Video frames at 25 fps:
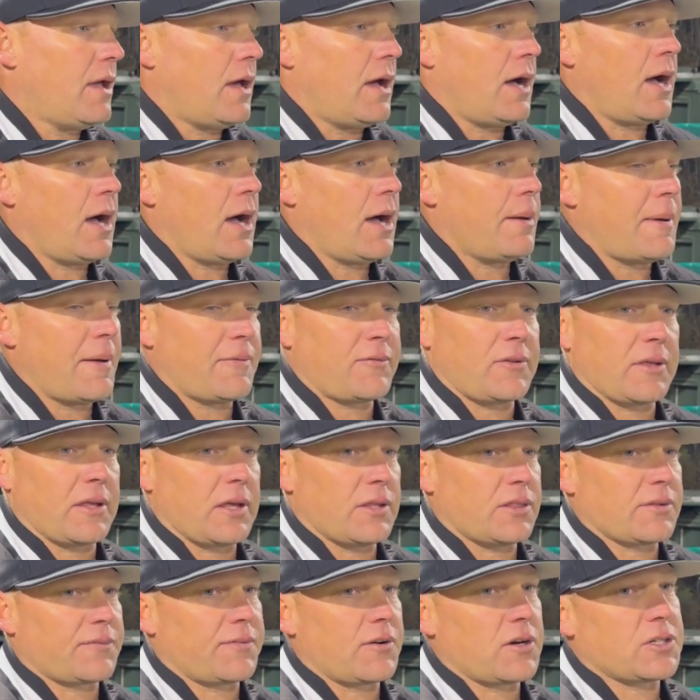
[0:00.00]
after they
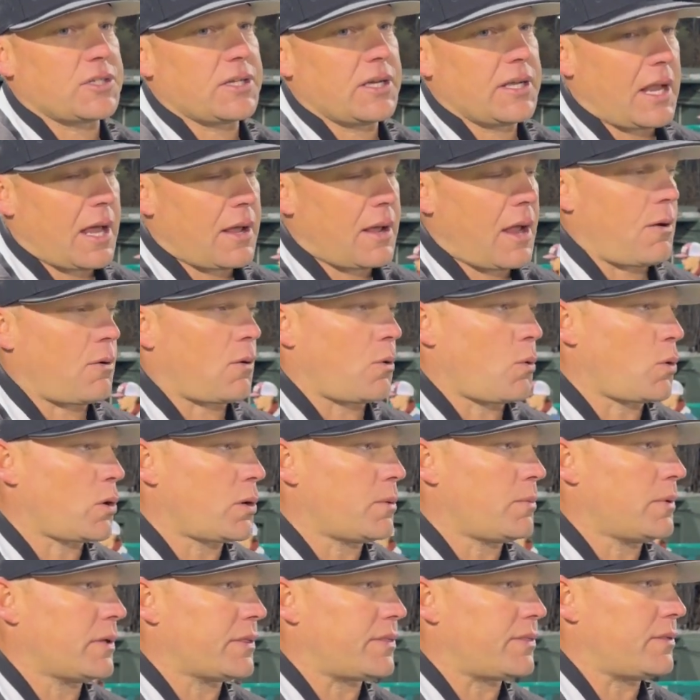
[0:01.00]
get the first hit, I reward
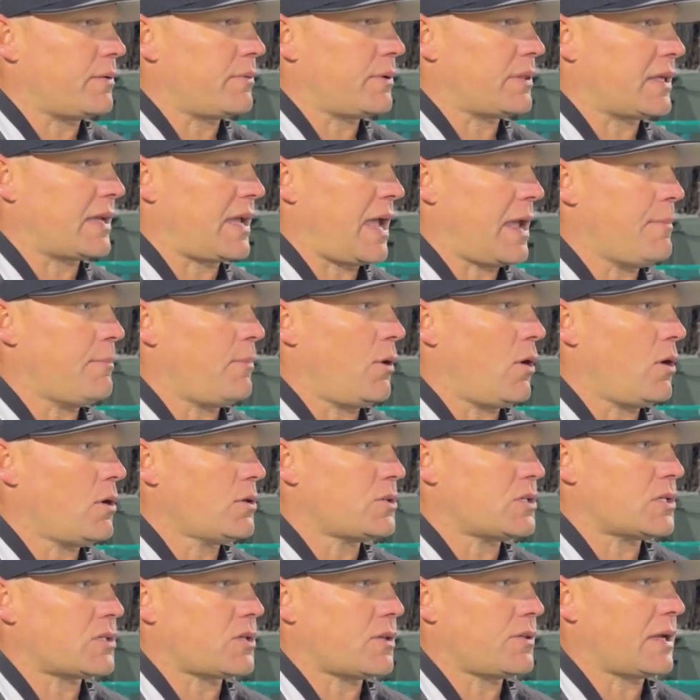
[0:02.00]
them with a game ball
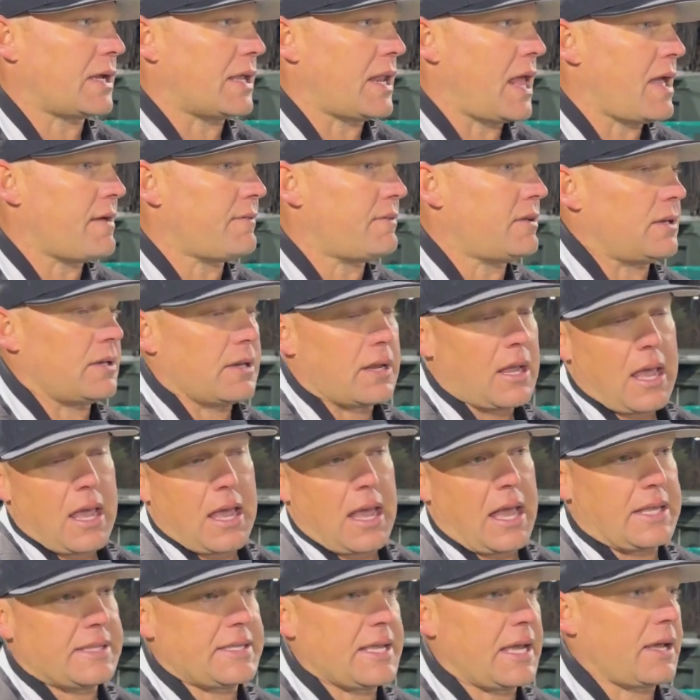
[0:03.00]
just so they can have it
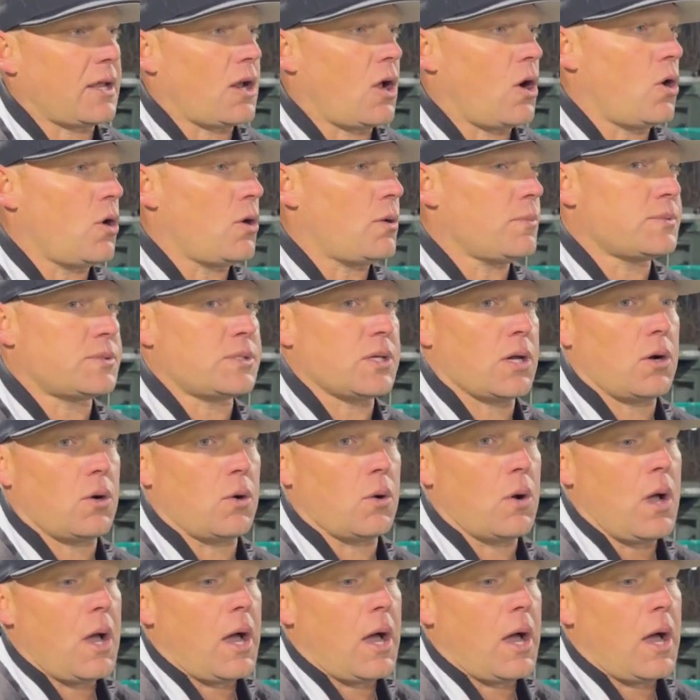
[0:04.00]
and take it home. So,